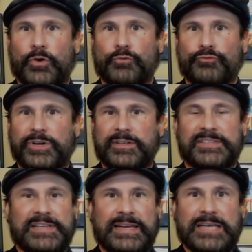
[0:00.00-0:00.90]
Real
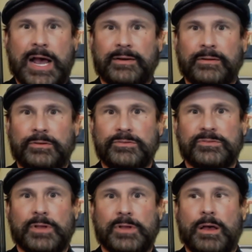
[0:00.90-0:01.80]
estate
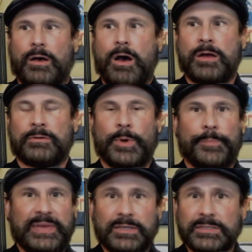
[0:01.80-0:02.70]
titles,
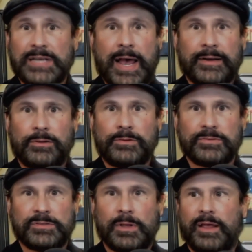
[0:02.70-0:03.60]
automobile
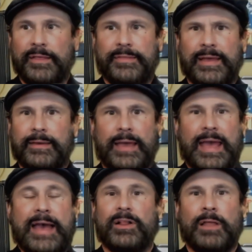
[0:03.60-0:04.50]
titles. They
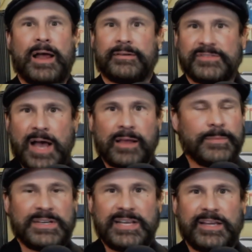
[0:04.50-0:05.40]
have a lot of
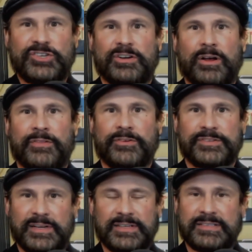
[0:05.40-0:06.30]
documentation on their
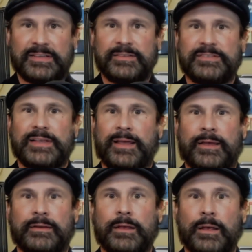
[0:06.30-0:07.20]
citizens
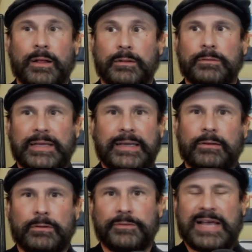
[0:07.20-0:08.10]
and
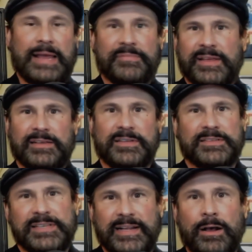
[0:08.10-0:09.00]
legal type things at
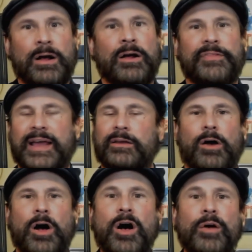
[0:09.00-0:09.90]
City Hall that could
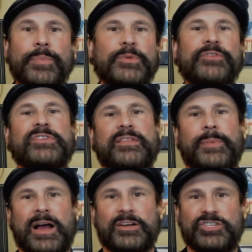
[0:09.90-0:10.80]
all be moved to the
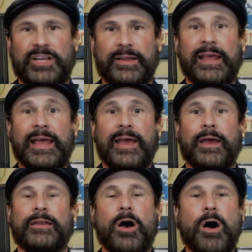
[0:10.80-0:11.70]
blockchain
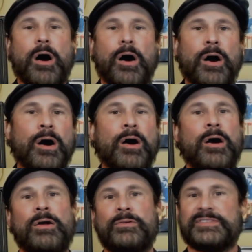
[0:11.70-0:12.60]
and
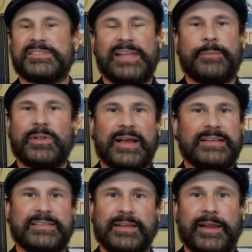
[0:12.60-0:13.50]
all
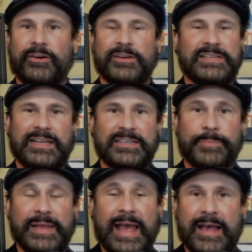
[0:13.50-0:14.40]
stabilized and guaranteed to
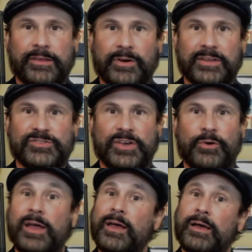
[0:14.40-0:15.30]
be accurate.
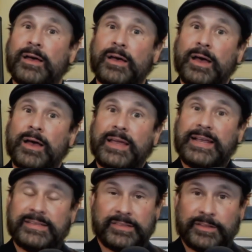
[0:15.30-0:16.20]
So
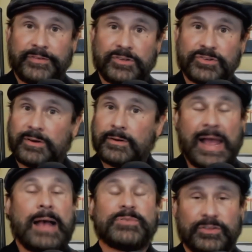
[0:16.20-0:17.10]
is it the future?
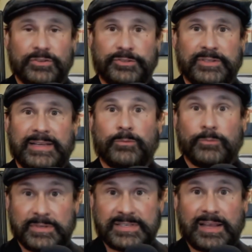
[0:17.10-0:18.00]
Absolutely.
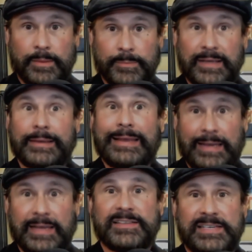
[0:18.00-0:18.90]
When's it coming?
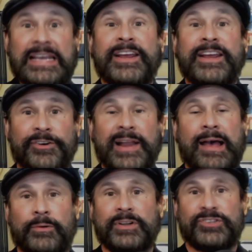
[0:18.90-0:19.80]
It's here
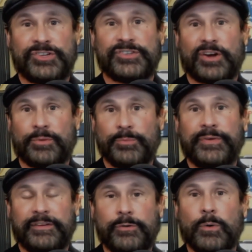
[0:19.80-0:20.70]
now, and it should start
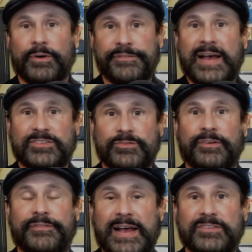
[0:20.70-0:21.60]
moving forward faster
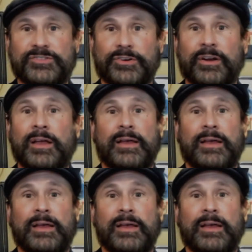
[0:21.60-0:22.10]
and faster.